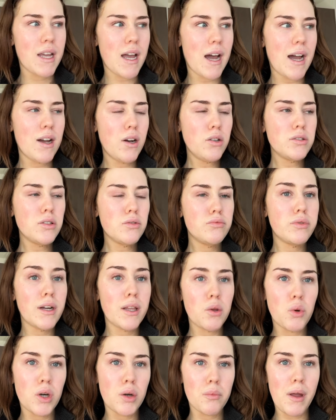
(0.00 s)
I also really
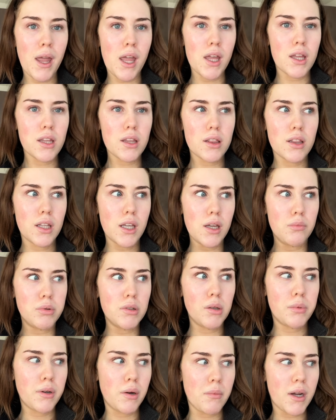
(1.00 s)
want to make the
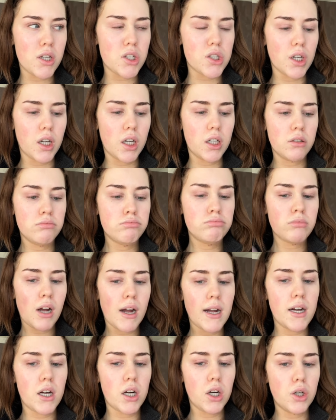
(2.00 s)
blueberry matcha
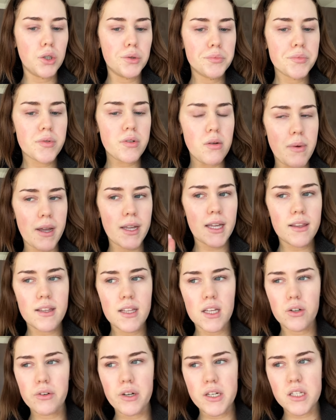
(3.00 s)
at home. So I might get the
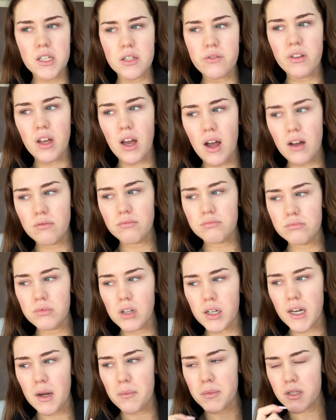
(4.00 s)
ingredients for that on
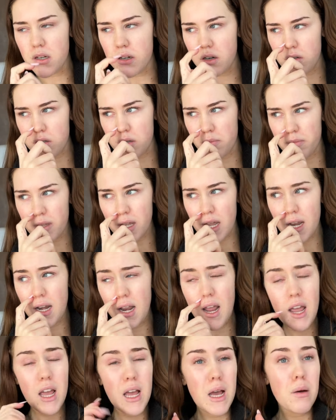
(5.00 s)
Amazon or something.
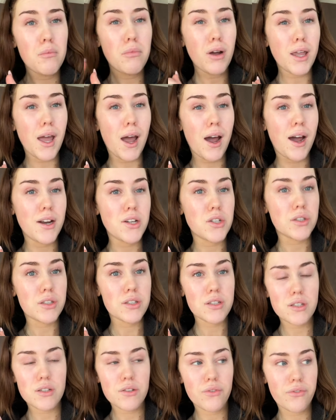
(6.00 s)
But yeah, I
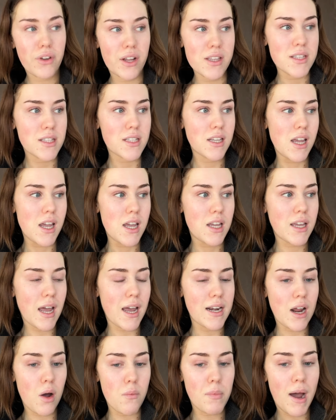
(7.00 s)
just fancy
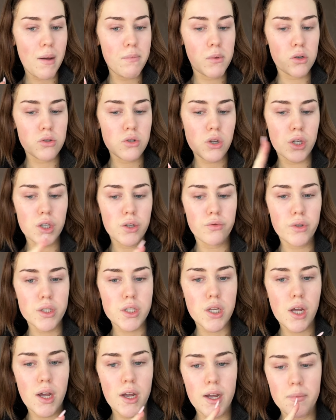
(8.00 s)
getting out. But I'm also going to
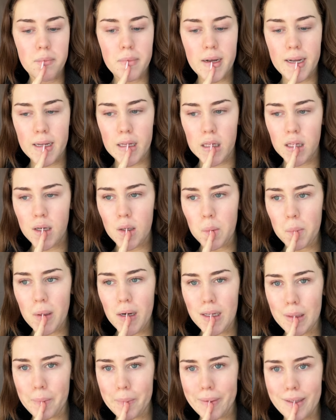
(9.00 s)
return my old
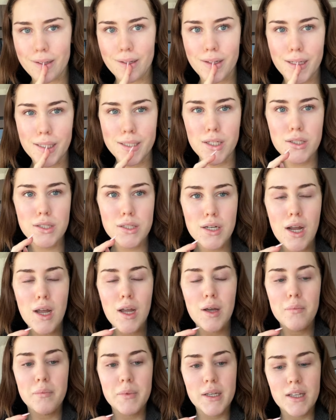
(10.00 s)
poly package
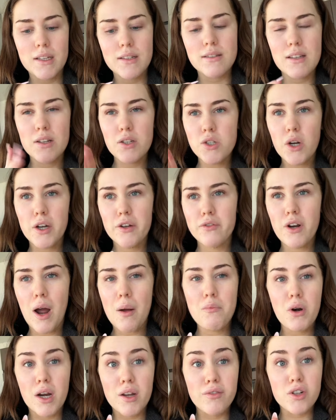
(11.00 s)
because I'm
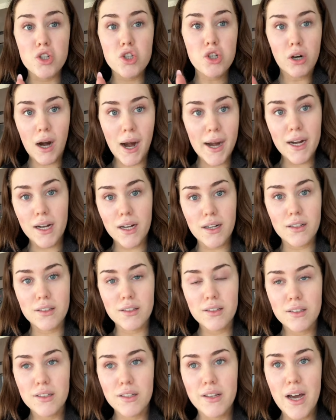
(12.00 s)
not even trying
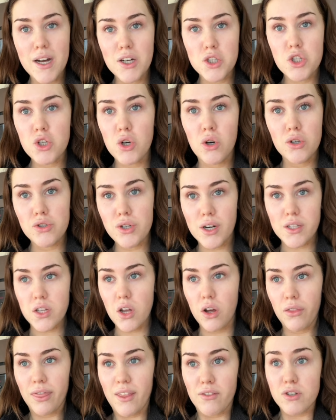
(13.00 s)
that short dress
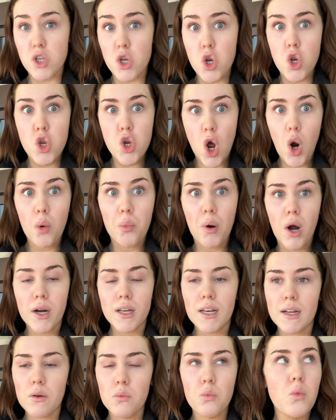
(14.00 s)
on. There is no point.
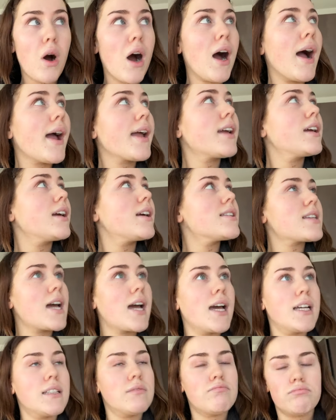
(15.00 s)
Like, why is
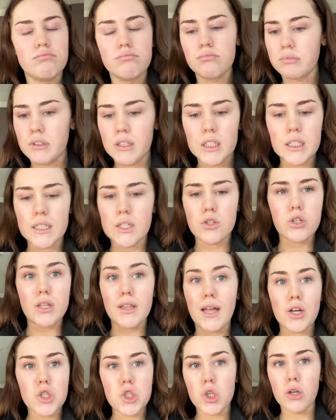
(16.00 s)
it literally
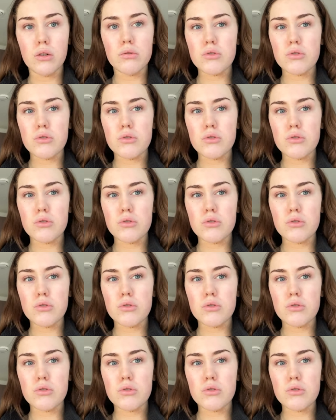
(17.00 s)
that short?